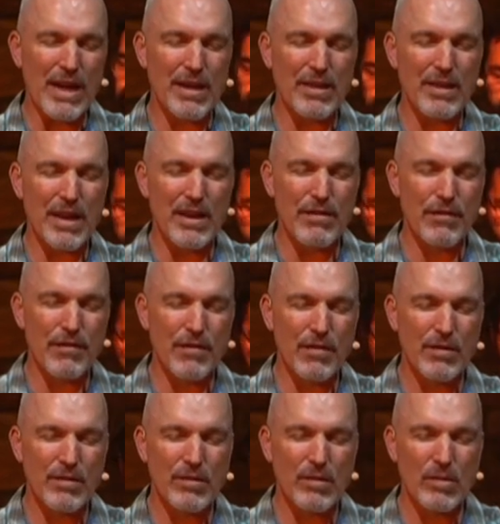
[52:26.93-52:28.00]
thief
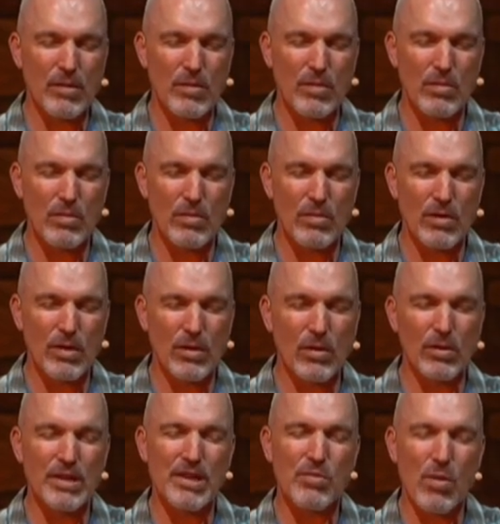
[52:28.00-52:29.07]

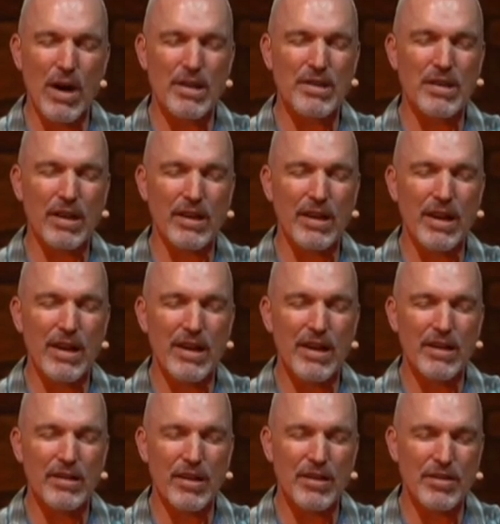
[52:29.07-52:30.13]
who just wants to
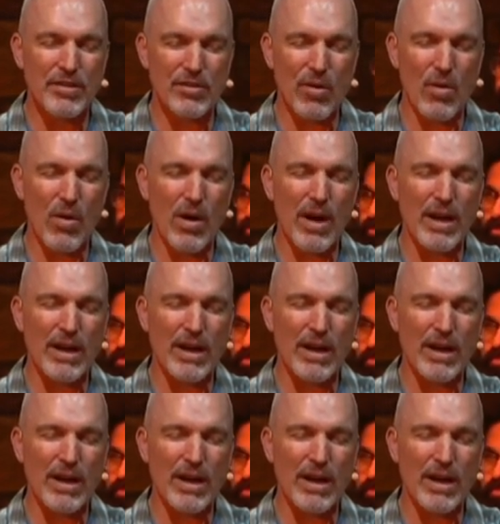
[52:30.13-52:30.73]
destroy